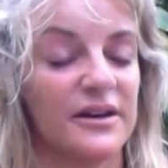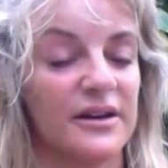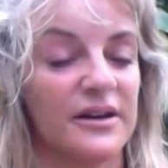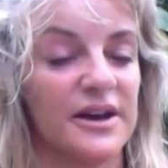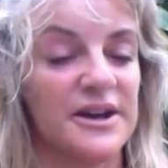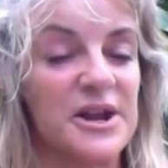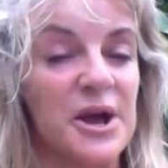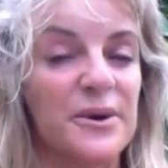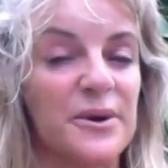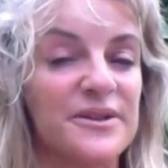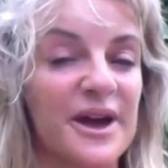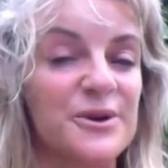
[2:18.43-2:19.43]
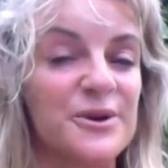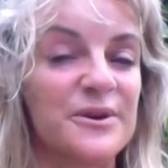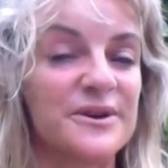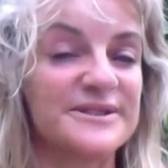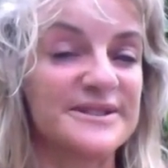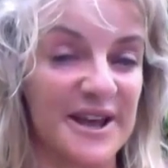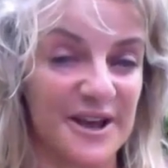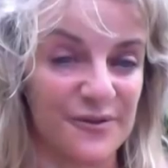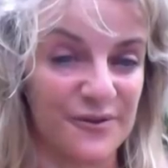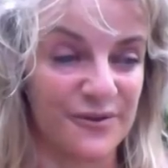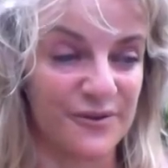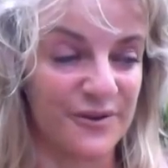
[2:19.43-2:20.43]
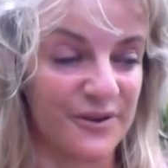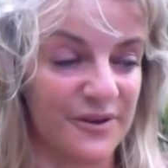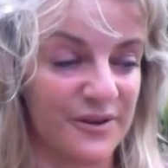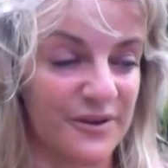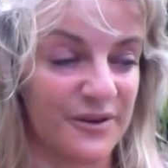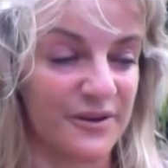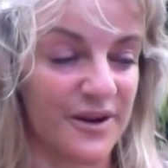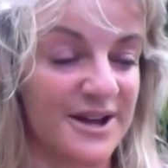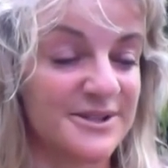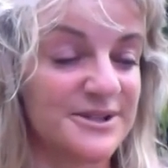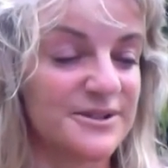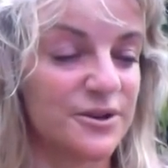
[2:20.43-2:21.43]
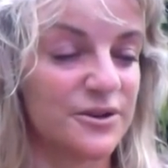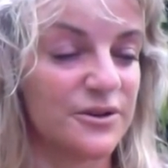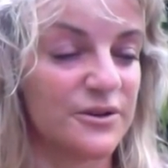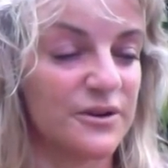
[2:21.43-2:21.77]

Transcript: knowing that you are safe and secure,